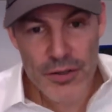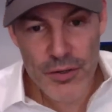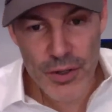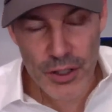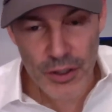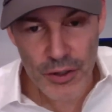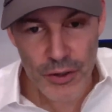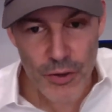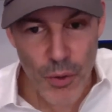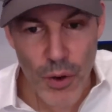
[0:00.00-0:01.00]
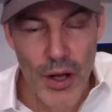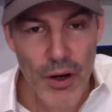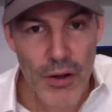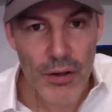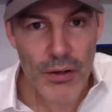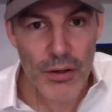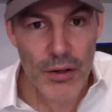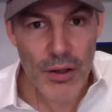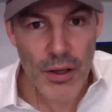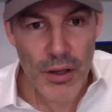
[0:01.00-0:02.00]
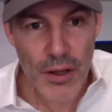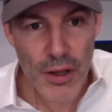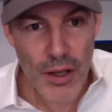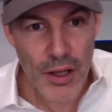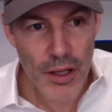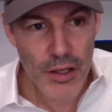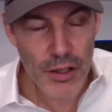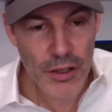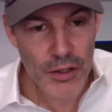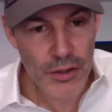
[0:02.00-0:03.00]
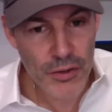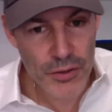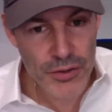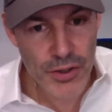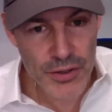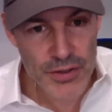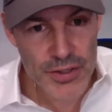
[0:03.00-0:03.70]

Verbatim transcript: to include oil, you, you start to